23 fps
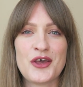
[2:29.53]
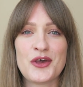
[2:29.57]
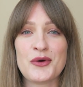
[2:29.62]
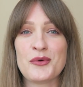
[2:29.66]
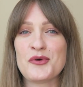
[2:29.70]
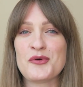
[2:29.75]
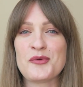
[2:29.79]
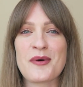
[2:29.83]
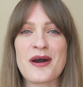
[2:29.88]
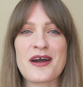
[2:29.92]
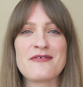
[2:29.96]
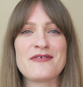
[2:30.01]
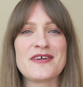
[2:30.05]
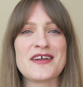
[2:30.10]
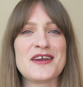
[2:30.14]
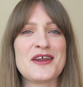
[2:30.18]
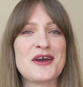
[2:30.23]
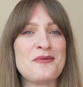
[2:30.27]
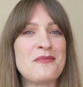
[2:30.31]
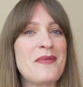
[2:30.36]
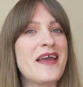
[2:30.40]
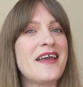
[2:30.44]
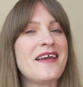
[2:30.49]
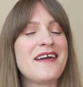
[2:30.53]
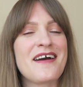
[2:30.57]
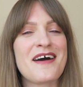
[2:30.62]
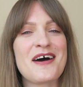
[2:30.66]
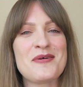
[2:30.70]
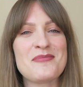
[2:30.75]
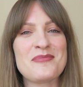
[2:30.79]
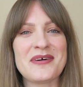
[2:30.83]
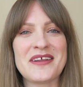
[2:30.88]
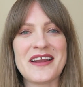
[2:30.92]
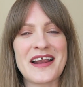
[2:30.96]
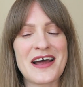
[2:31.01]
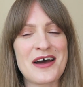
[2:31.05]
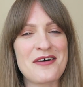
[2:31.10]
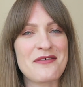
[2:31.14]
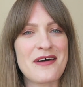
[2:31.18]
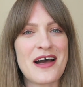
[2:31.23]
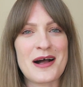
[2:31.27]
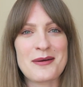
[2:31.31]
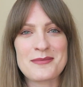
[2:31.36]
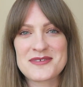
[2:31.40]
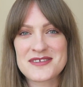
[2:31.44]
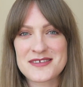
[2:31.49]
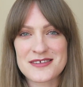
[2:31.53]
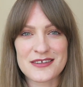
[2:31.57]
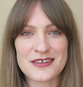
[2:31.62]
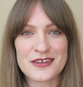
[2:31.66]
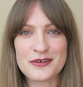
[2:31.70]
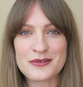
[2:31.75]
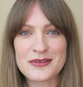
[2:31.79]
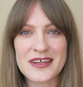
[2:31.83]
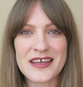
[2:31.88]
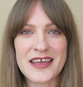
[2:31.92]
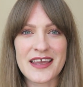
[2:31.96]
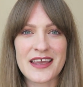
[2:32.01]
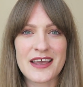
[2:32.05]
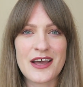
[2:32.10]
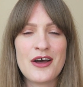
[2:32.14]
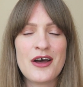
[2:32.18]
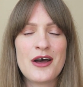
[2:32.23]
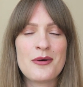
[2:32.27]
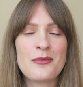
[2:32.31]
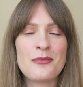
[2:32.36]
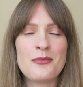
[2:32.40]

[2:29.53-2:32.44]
who are wearing no makeup and have absolutely